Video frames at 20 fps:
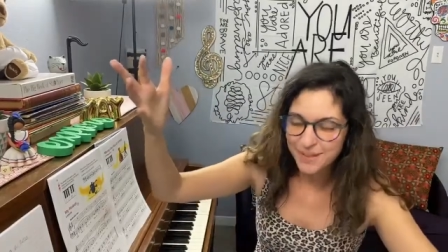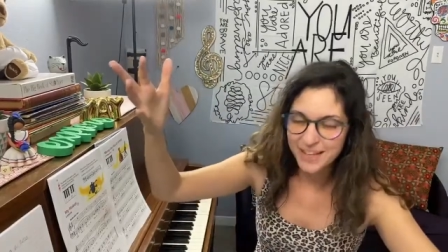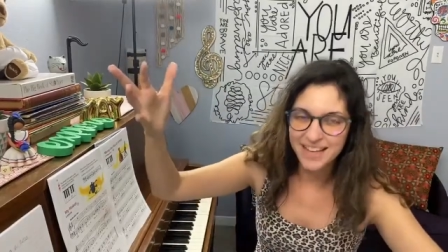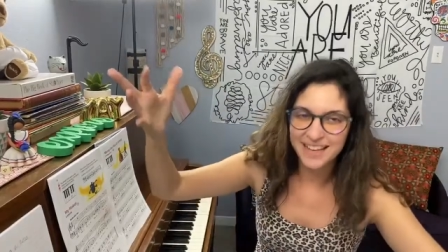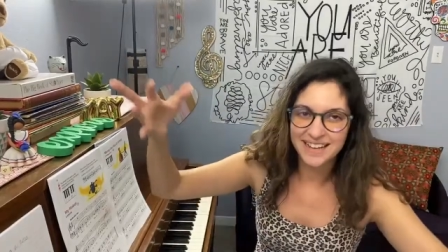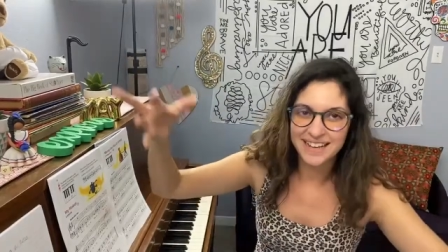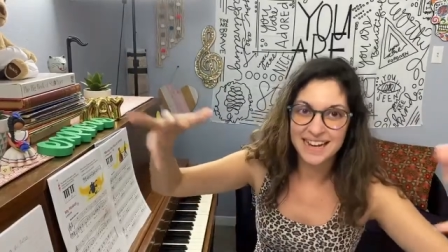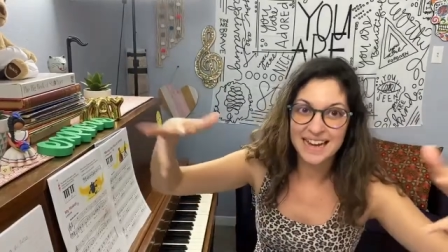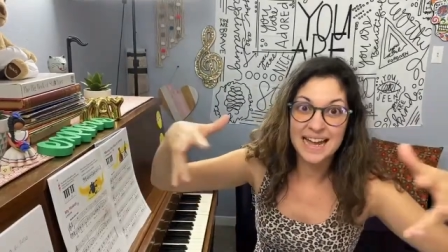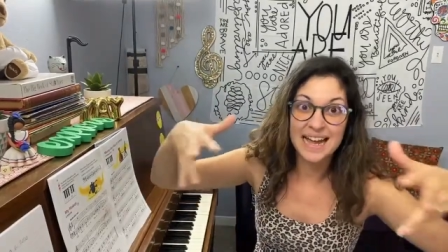
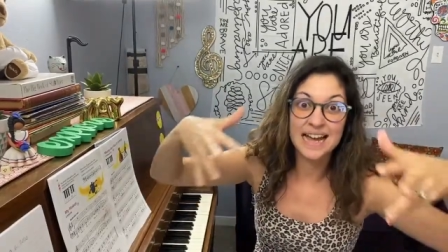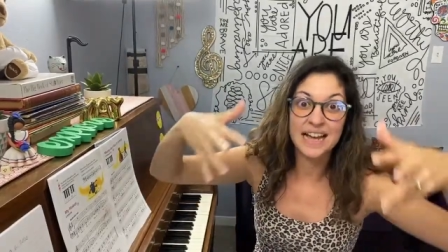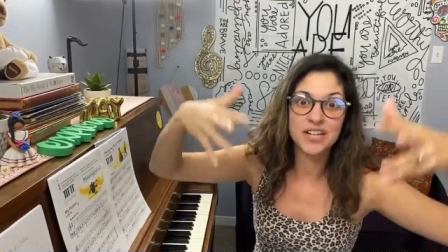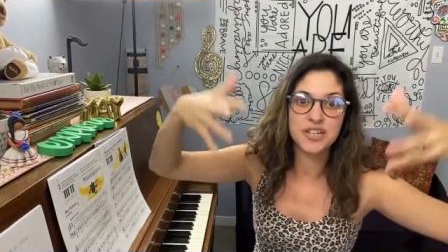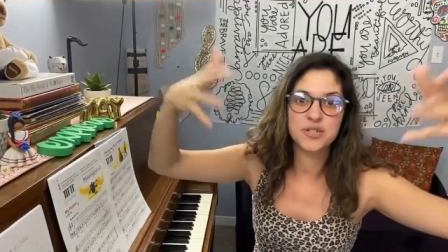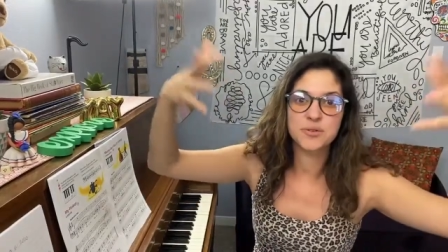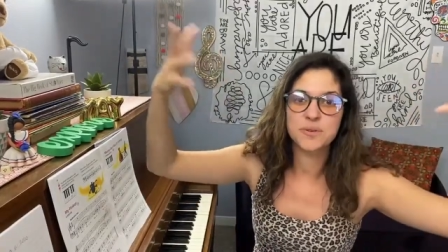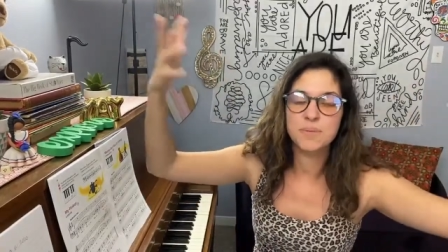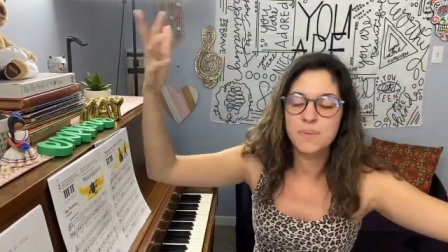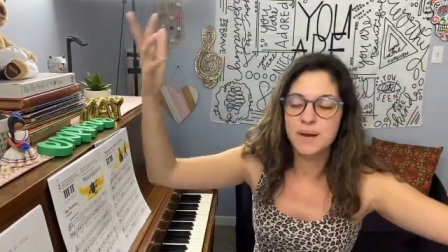like an
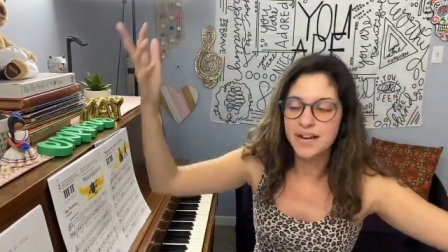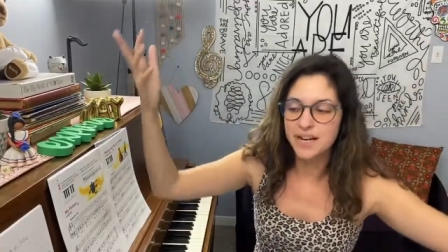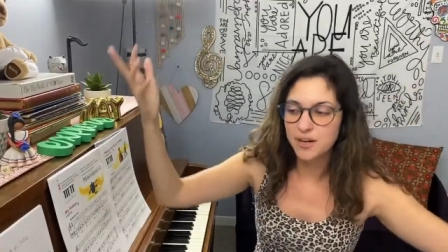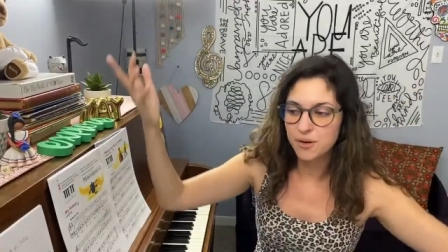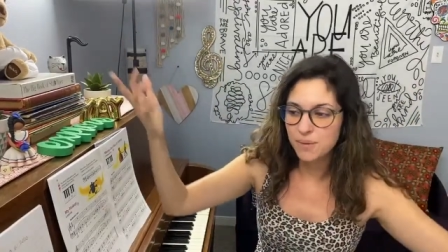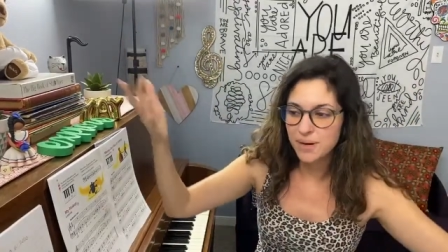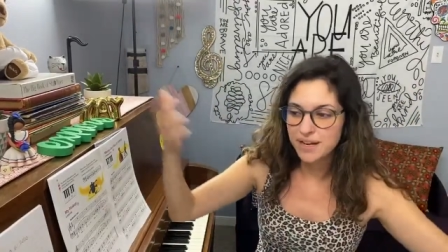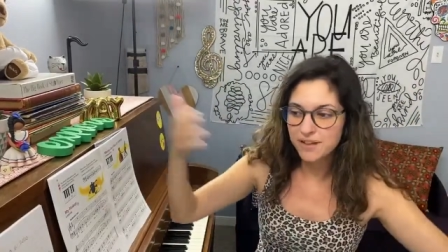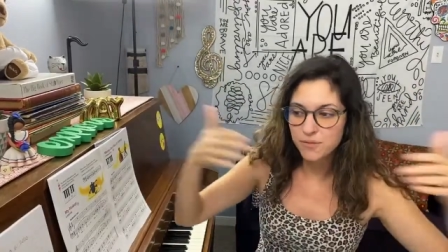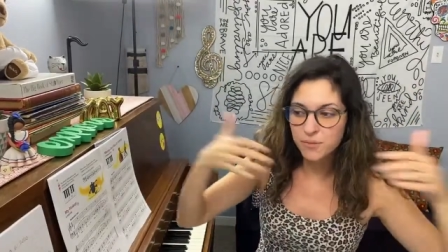actual
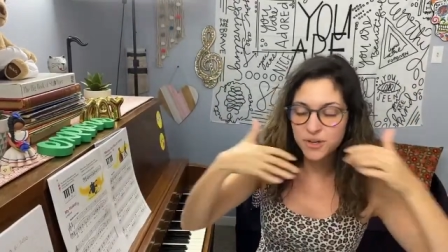microwave,